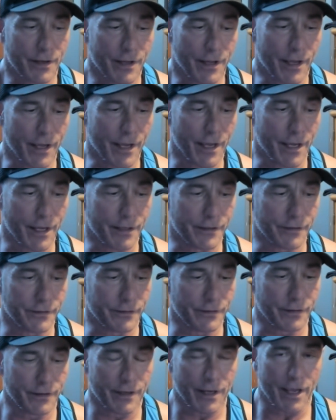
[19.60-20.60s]

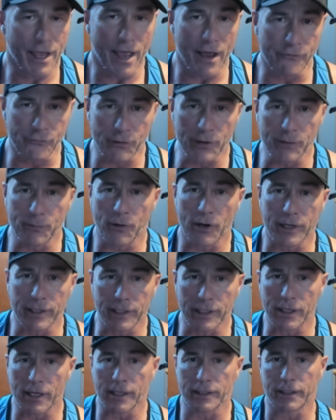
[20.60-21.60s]
And
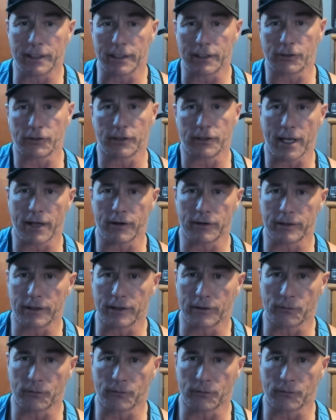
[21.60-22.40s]
everybody on the internet